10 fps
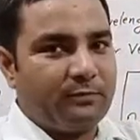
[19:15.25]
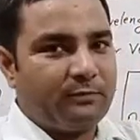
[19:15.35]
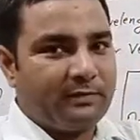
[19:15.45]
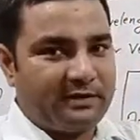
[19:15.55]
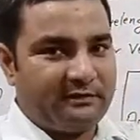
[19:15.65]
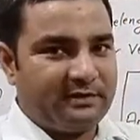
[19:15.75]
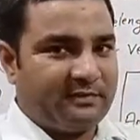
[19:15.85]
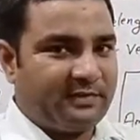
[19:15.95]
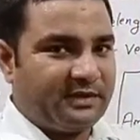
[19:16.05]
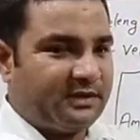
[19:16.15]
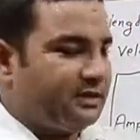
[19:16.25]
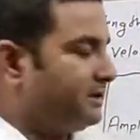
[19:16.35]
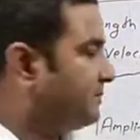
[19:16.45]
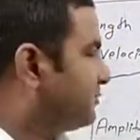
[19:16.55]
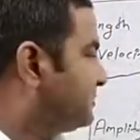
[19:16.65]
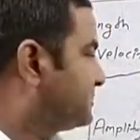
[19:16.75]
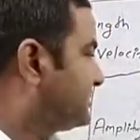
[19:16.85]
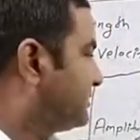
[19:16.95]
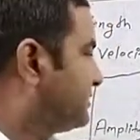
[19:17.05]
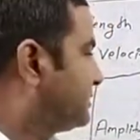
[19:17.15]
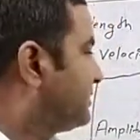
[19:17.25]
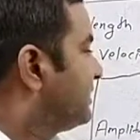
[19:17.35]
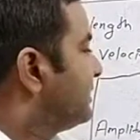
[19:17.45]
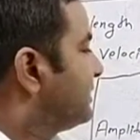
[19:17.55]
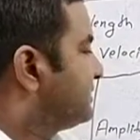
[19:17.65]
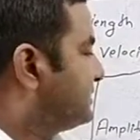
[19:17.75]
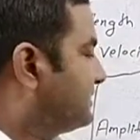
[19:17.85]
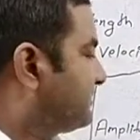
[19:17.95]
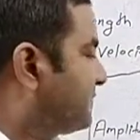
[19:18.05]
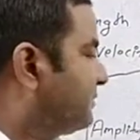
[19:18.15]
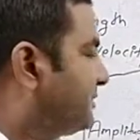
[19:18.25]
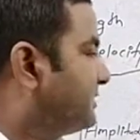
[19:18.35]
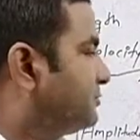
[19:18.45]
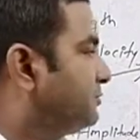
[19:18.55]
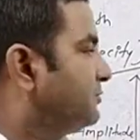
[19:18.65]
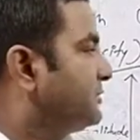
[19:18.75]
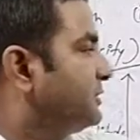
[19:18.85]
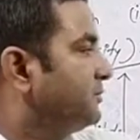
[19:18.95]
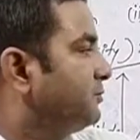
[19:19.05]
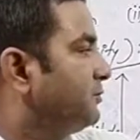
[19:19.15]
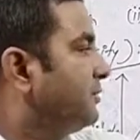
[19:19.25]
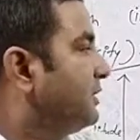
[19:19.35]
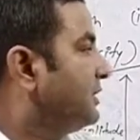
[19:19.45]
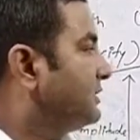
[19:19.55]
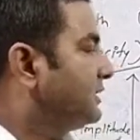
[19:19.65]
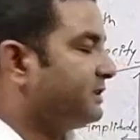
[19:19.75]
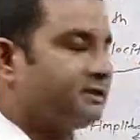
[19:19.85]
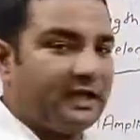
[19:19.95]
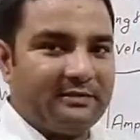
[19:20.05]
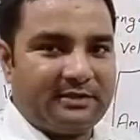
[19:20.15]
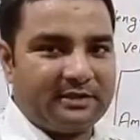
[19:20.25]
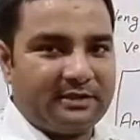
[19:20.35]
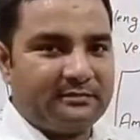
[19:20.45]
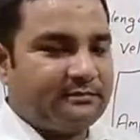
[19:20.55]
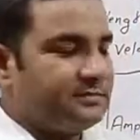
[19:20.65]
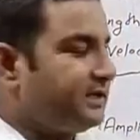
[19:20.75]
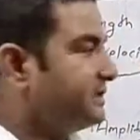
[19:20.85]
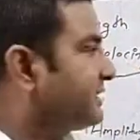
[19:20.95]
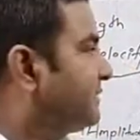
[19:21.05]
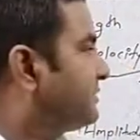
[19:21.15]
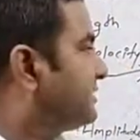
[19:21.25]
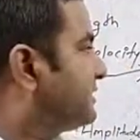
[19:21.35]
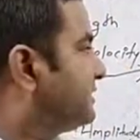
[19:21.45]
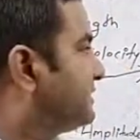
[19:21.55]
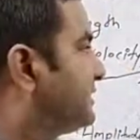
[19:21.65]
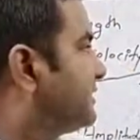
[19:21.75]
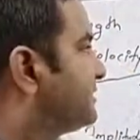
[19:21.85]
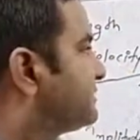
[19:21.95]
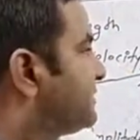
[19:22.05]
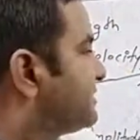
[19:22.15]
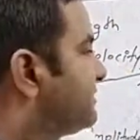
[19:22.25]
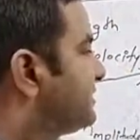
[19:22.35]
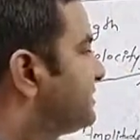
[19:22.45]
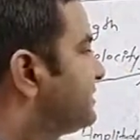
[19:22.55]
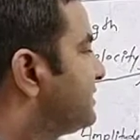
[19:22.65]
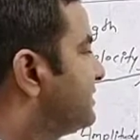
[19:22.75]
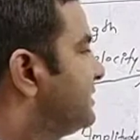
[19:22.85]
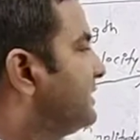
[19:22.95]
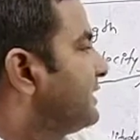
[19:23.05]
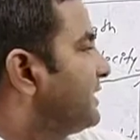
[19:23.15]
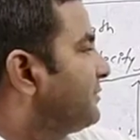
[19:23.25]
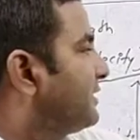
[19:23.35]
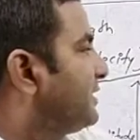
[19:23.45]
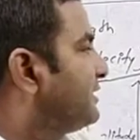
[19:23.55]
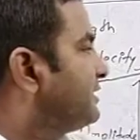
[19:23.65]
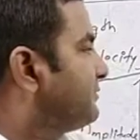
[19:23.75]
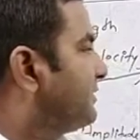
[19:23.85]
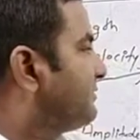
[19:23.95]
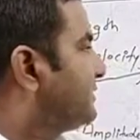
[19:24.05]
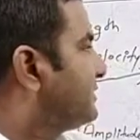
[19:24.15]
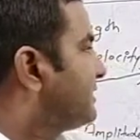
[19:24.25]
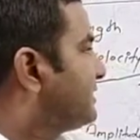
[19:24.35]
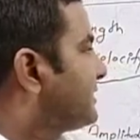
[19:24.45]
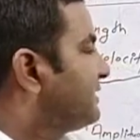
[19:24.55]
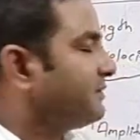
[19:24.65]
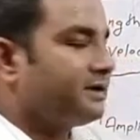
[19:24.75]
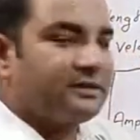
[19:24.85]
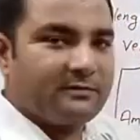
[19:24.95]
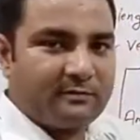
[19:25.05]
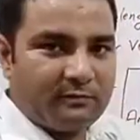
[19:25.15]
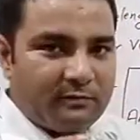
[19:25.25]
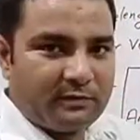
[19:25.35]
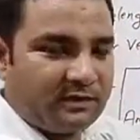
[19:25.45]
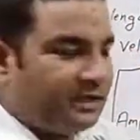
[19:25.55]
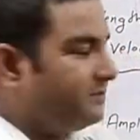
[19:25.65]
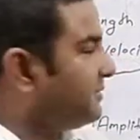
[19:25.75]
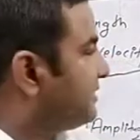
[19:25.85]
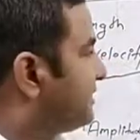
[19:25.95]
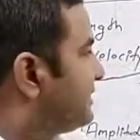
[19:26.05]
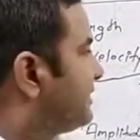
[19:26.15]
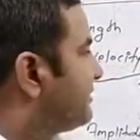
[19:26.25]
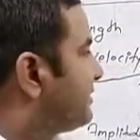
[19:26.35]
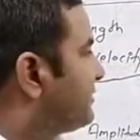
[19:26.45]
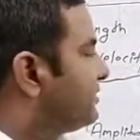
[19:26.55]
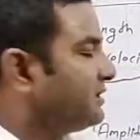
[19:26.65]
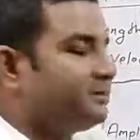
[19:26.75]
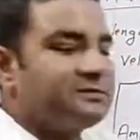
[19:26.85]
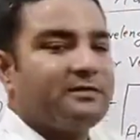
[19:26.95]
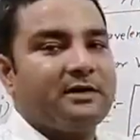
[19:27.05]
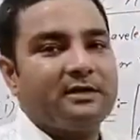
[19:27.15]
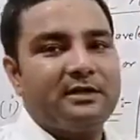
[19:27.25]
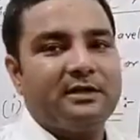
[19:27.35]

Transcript: Whenever the particle position changes from P to Q, then the time taken, that is capital T, then displacement here lambda, that is wavelength, and time taken, time period lambda upon T is what?